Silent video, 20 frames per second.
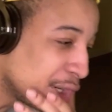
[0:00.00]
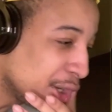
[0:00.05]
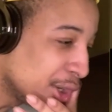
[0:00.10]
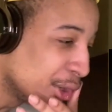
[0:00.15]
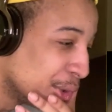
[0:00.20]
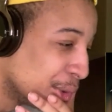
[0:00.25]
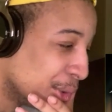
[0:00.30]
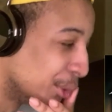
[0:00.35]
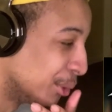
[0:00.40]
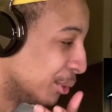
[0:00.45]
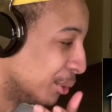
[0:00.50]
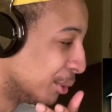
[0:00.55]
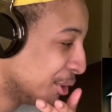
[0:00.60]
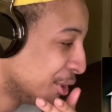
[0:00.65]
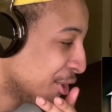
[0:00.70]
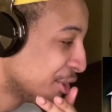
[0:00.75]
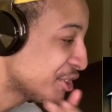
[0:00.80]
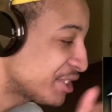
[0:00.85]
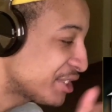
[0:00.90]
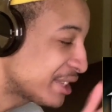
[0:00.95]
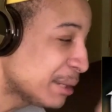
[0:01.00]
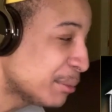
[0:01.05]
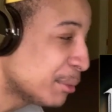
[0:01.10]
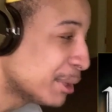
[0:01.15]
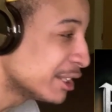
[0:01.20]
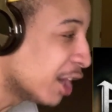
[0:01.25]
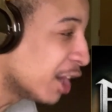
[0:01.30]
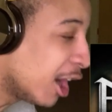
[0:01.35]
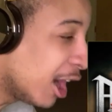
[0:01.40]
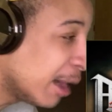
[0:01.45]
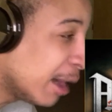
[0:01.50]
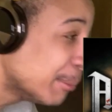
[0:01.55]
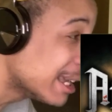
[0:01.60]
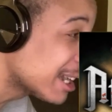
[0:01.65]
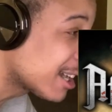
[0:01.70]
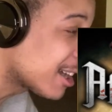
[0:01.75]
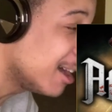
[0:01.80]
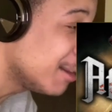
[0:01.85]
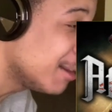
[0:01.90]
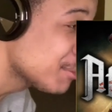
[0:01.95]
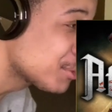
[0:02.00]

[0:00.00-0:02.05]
Bro, you see when Armin